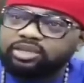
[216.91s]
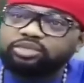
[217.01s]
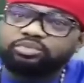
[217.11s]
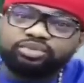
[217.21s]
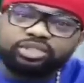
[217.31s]

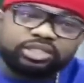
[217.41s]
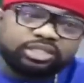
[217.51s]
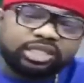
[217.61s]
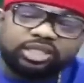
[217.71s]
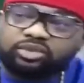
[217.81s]
You put the
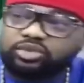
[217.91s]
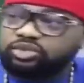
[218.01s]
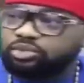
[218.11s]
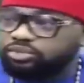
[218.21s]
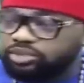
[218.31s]

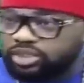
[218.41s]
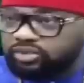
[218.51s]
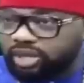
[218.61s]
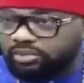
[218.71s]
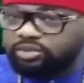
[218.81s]
senators, you put
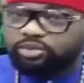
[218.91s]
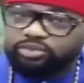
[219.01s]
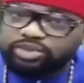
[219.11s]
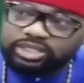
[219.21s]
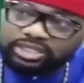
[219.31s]
the rep, you
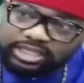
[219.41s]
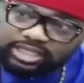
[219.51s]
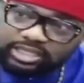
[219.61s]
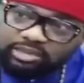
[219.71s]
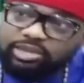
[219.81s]
put the
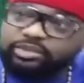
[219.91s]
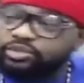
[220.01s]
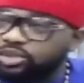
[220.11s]
state assembly,